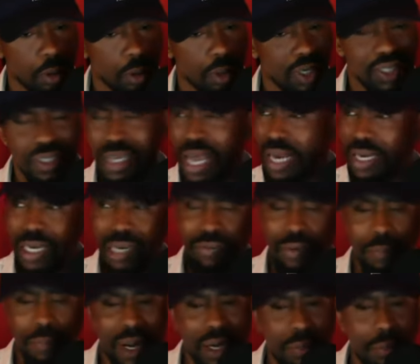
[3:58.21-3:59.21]
It's not
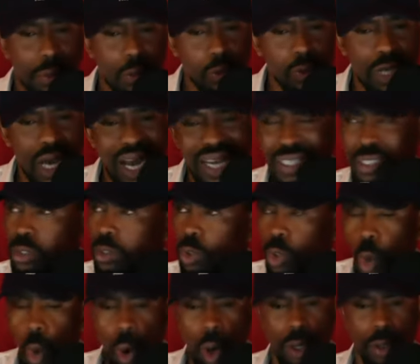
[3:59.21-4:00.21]
governed by the Most High's law.